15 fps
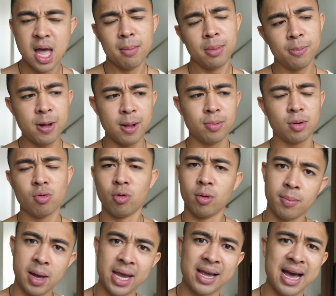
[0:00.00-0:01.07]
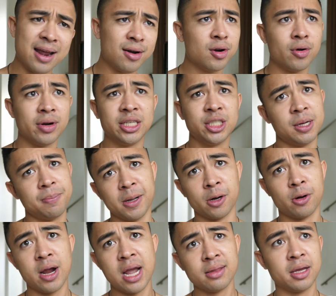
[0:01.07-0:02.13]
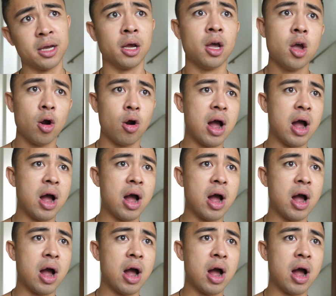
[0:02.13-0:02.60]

But you're probably going, well, Mike, I don't know any shipping or handling,